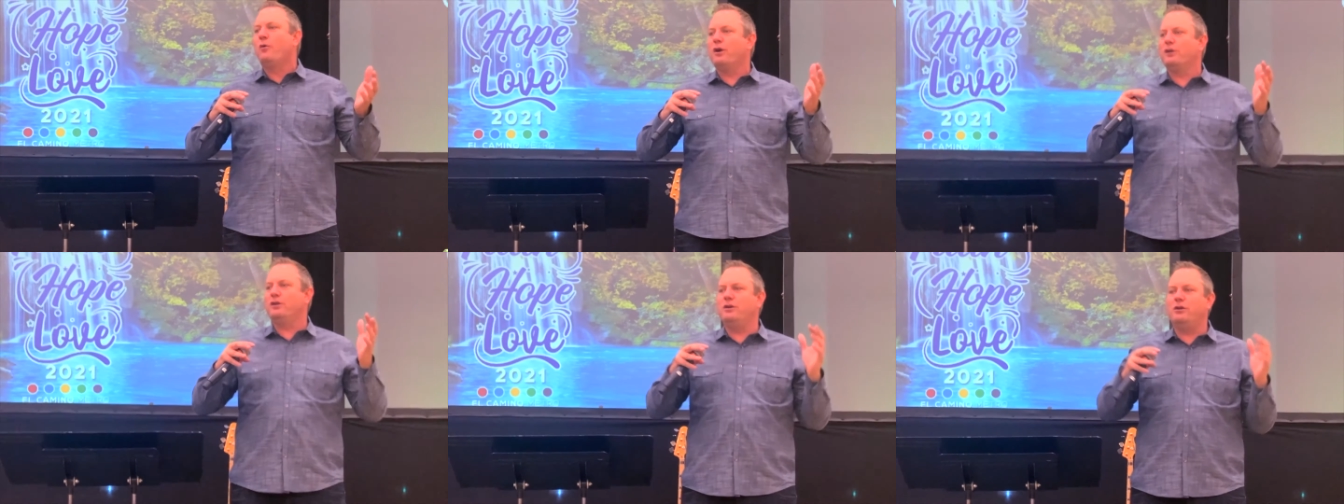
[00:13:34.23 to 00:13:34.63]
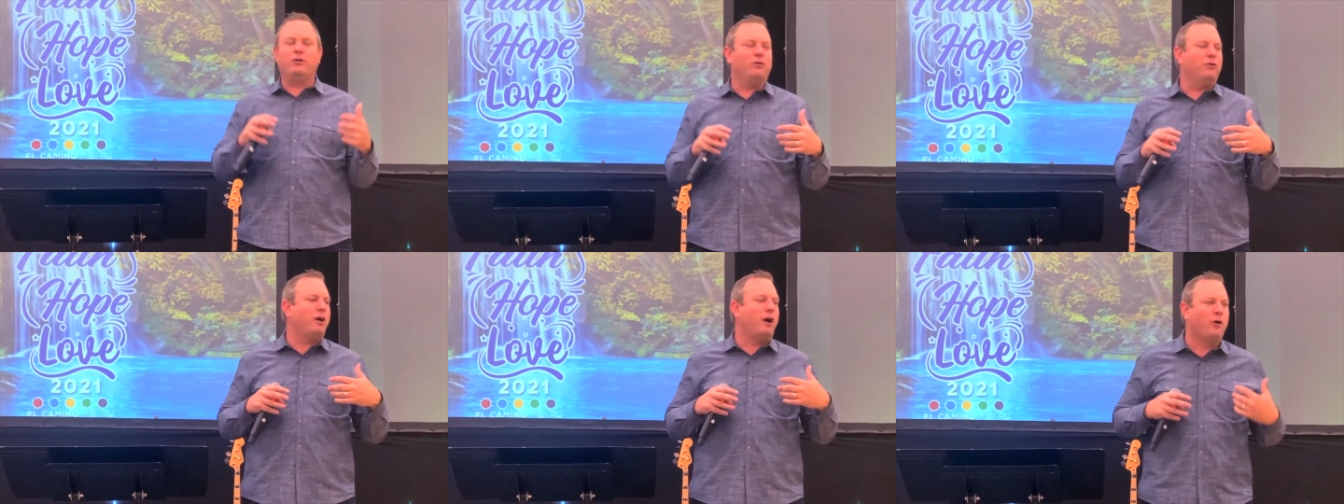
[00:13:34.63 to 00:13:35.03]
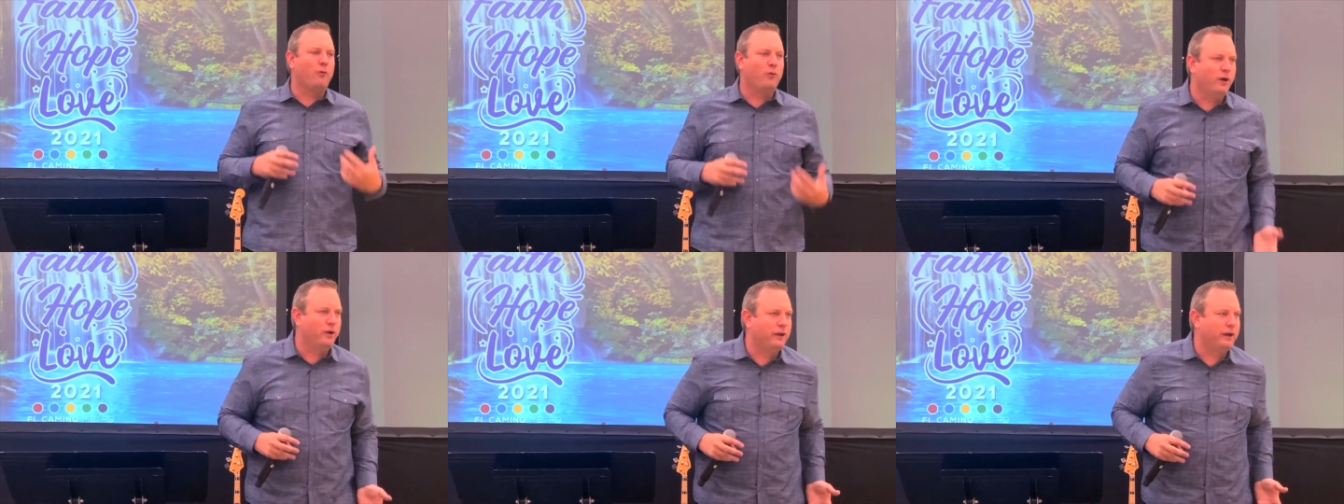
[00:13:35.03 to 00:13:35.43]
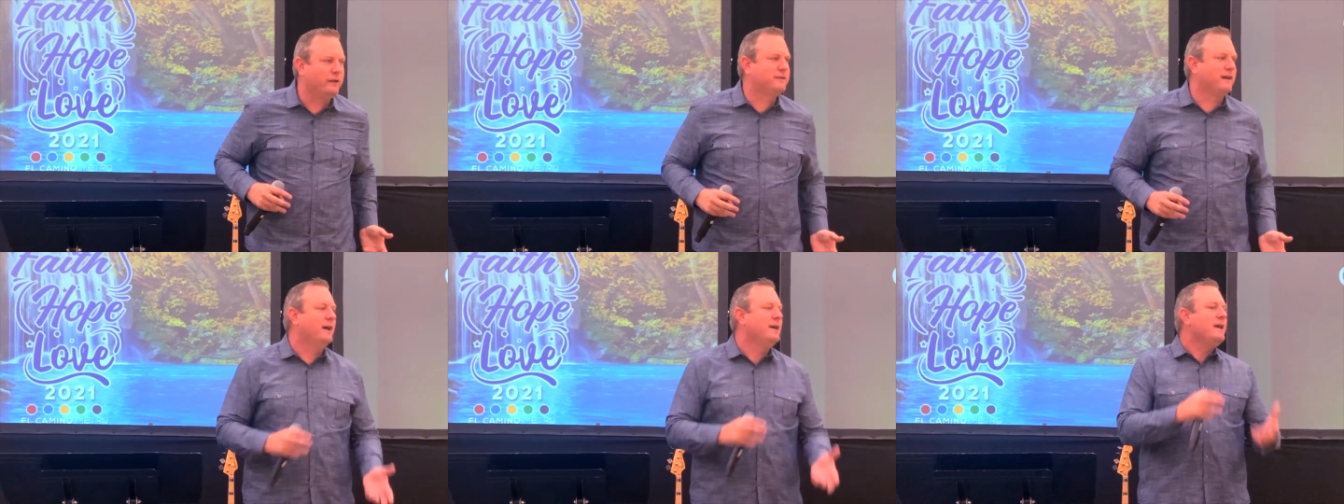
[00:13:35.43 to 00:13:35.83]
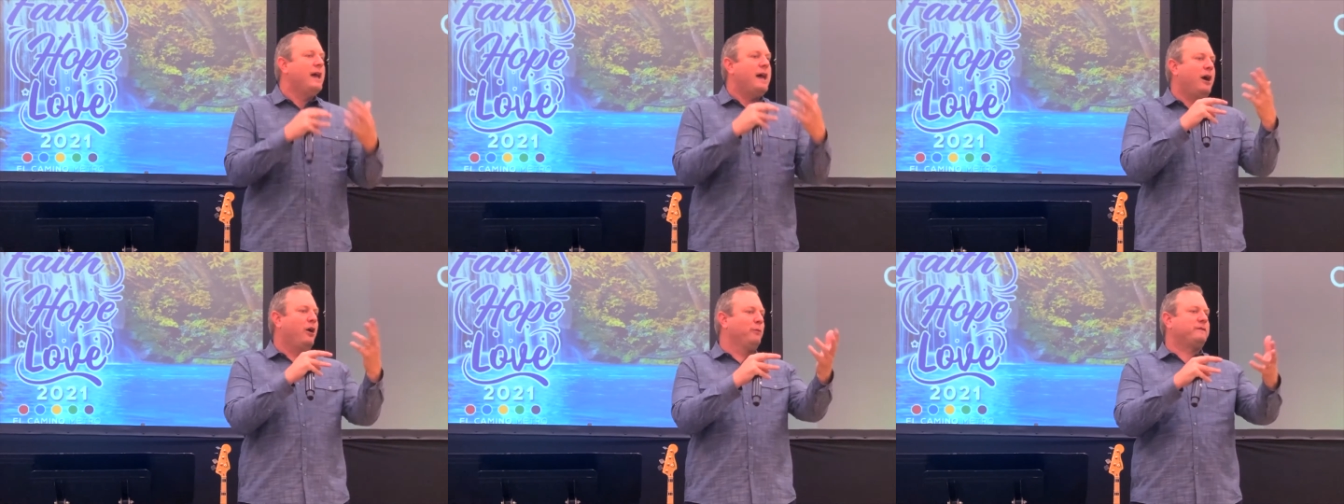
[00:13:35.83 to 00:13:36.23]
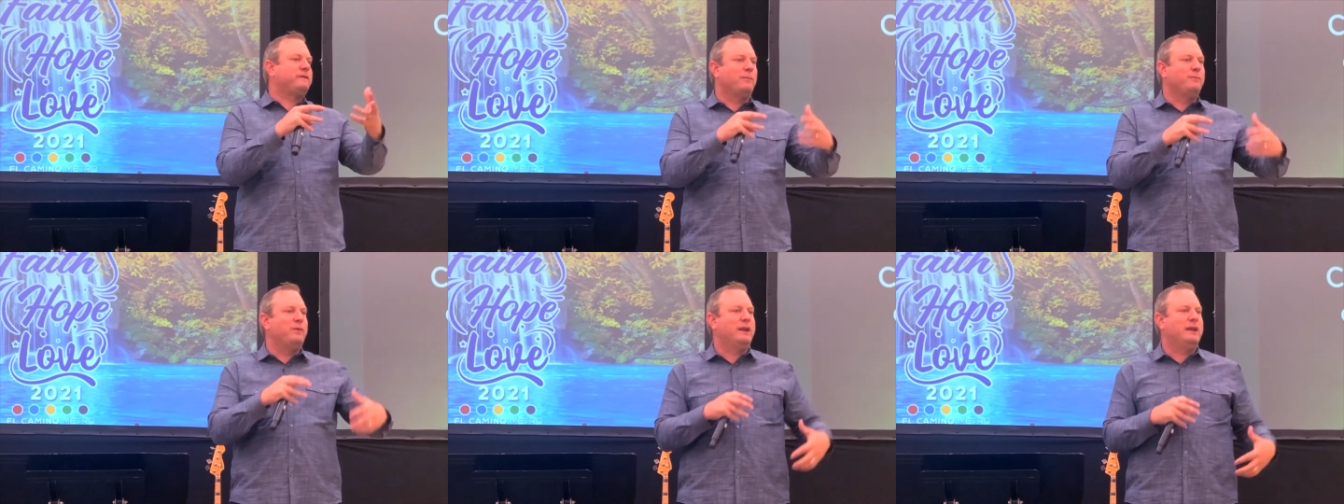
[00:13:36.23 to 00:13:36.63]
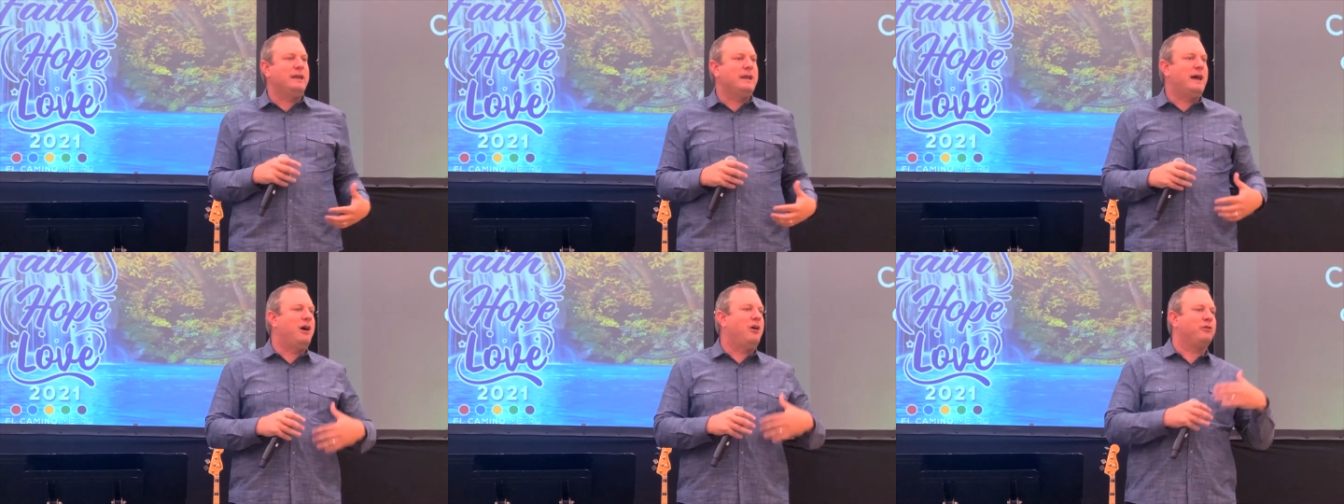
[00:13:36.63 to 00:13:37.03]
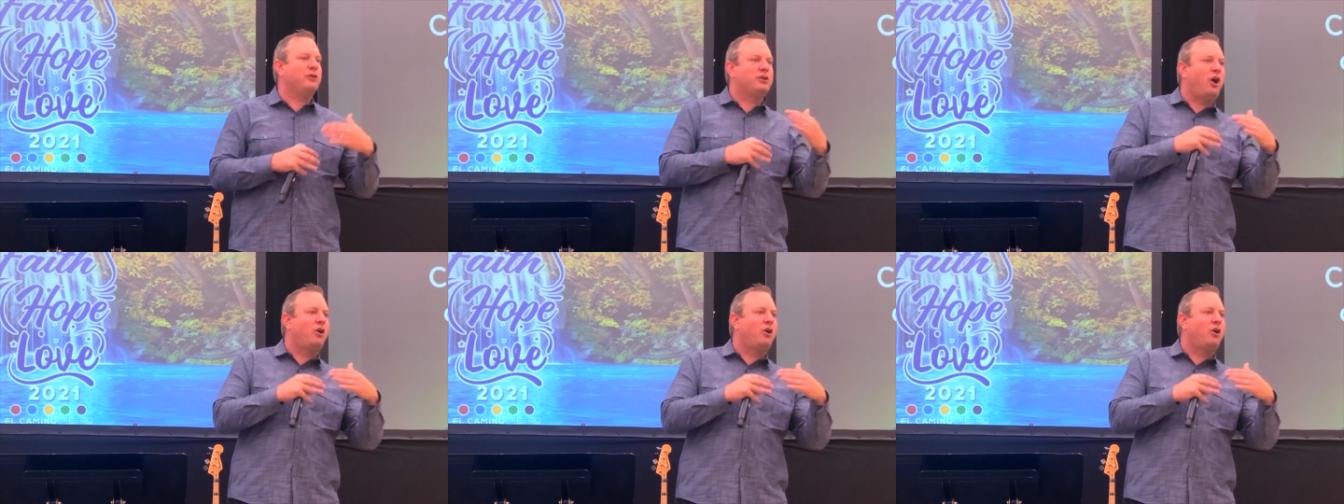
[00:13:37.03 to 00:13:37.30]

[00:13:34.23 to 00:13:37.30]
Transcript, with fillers: Where you are willing to help somebody out,